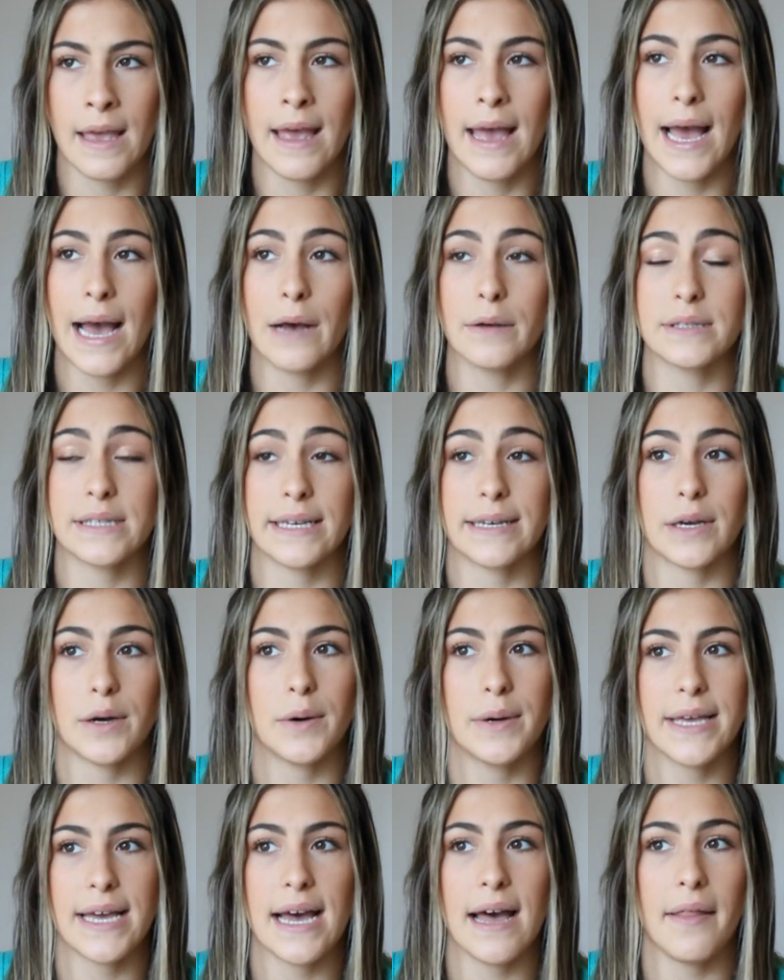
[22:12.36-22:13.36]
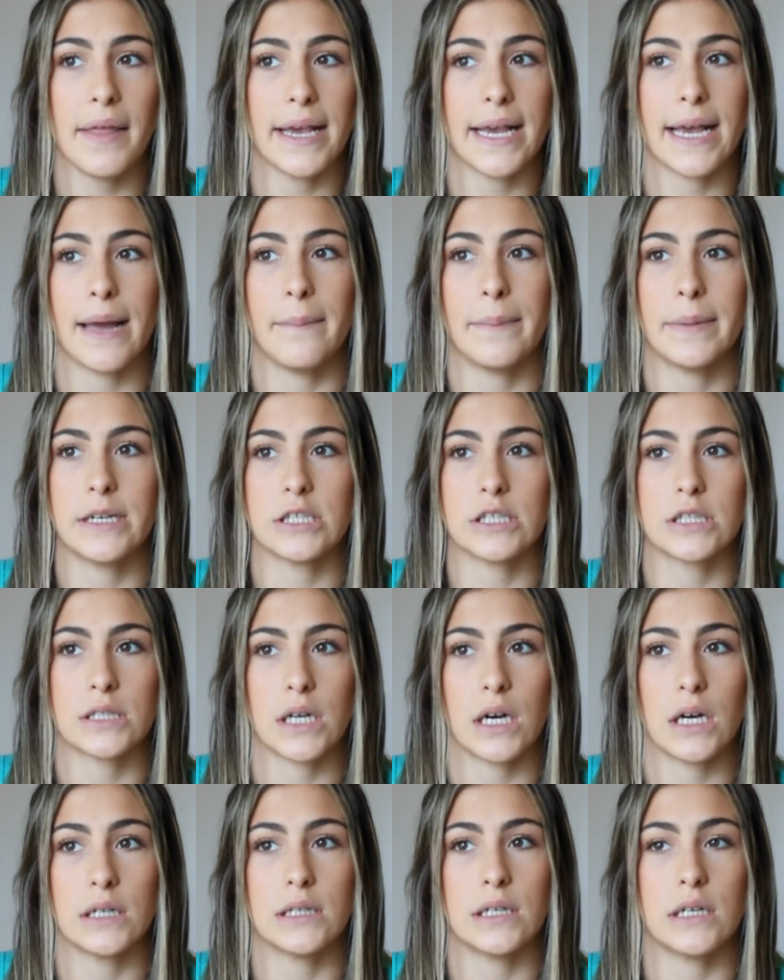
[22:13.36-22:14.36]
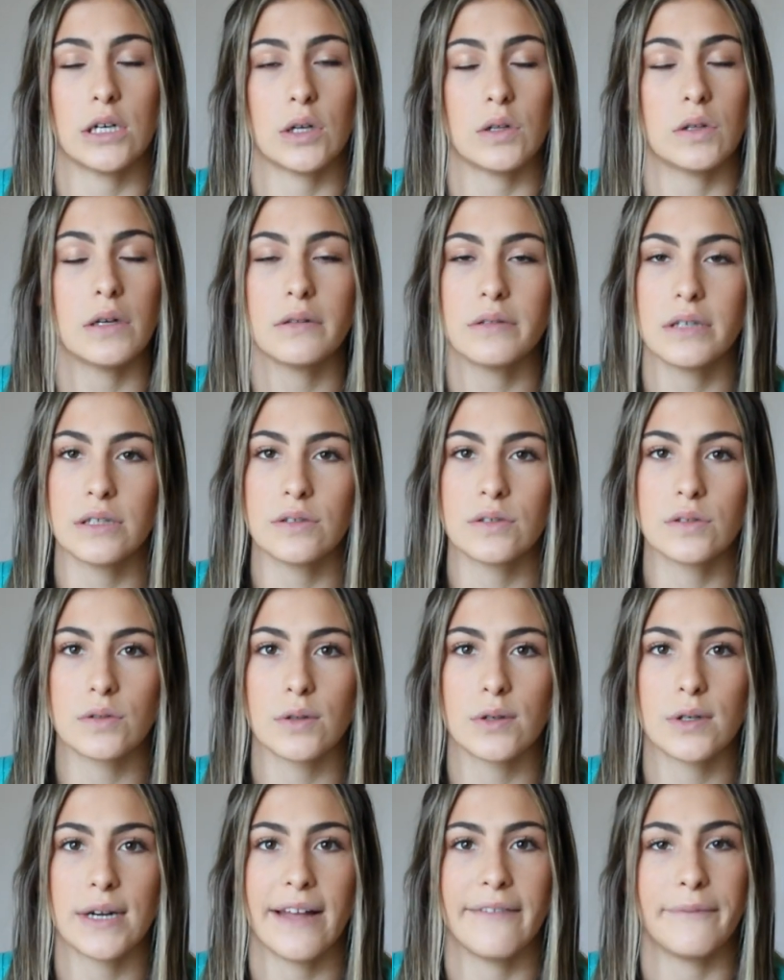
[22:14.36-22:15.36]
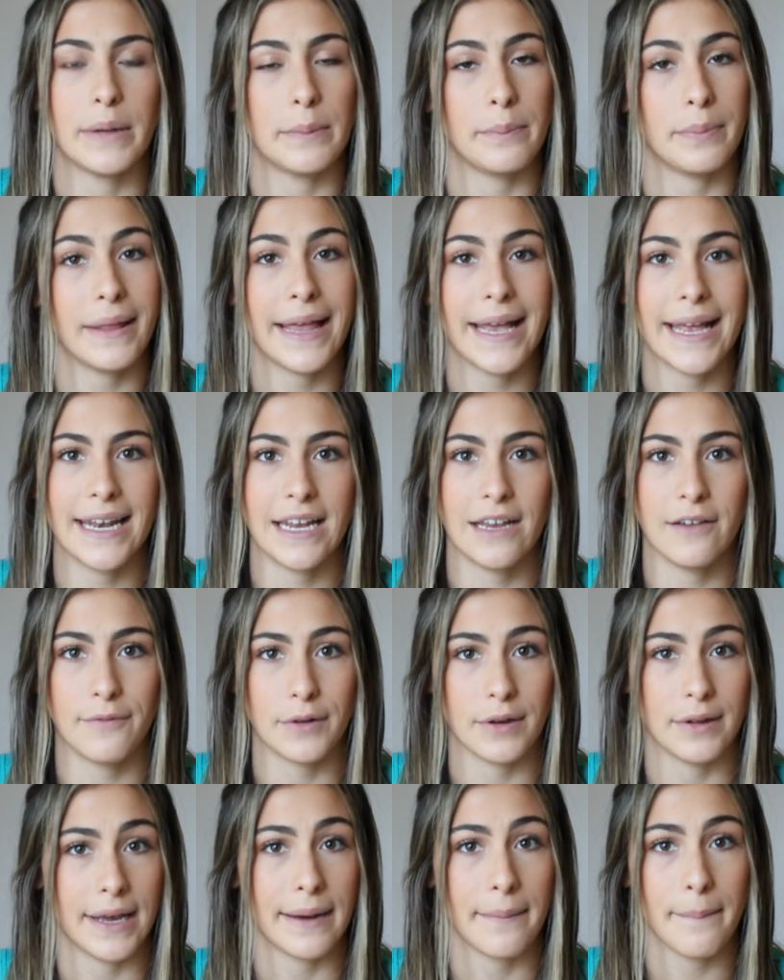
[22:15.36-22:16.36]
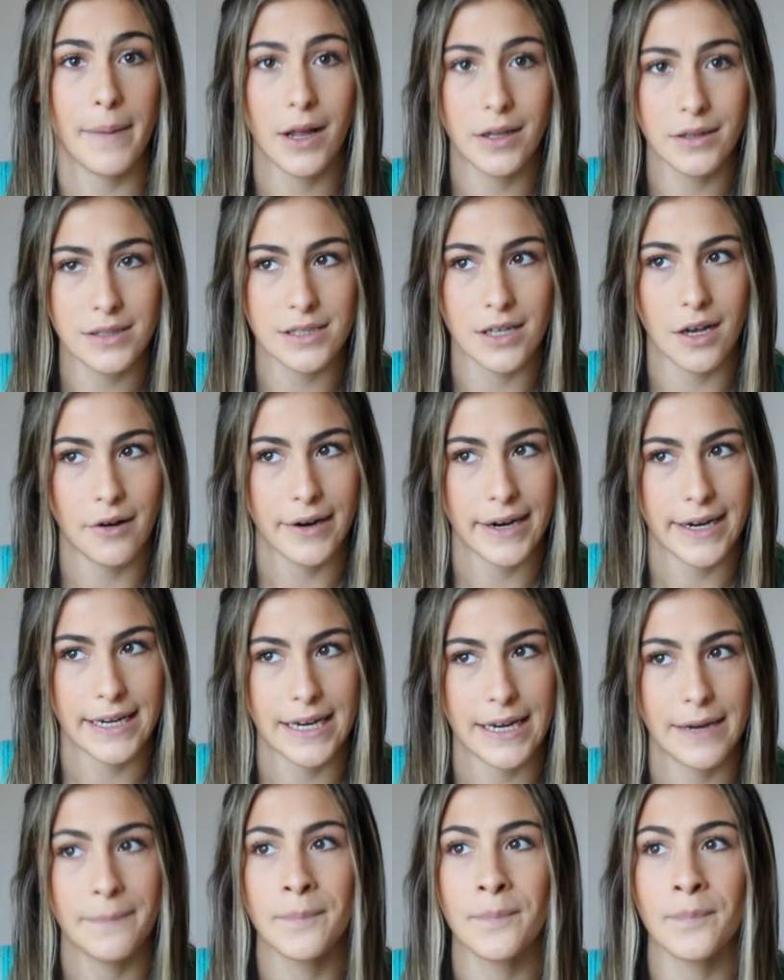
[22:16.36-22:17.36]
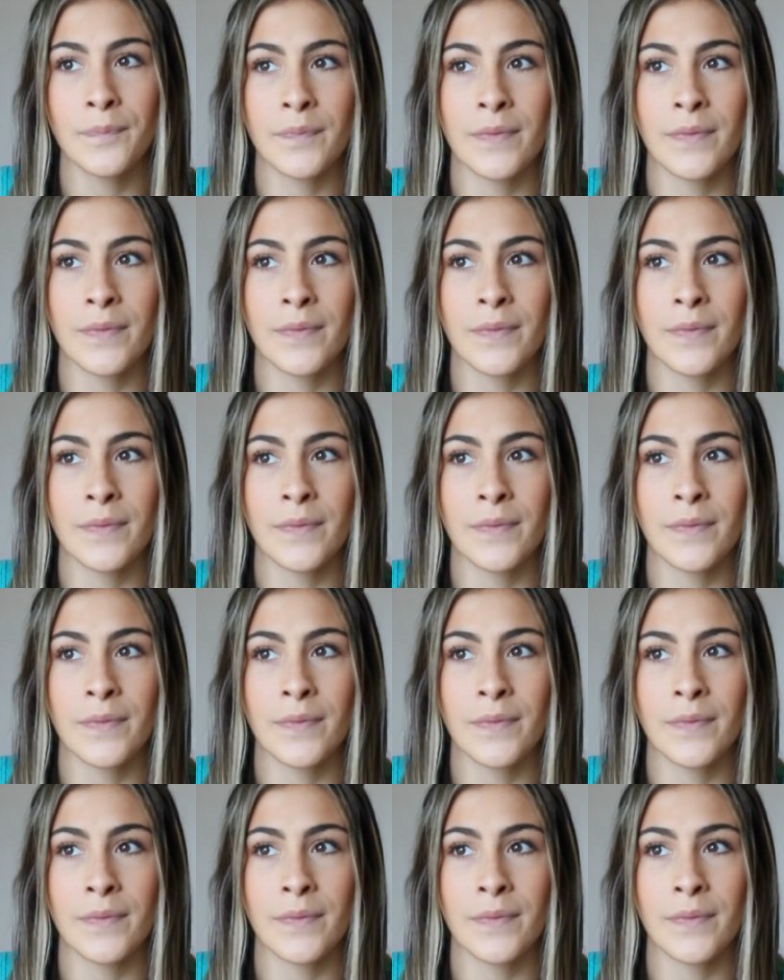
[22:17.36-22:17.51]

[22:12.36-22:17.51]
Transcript: I was like, oh yeah, like I'm gonna start a clothing store. I've been planning for like months already.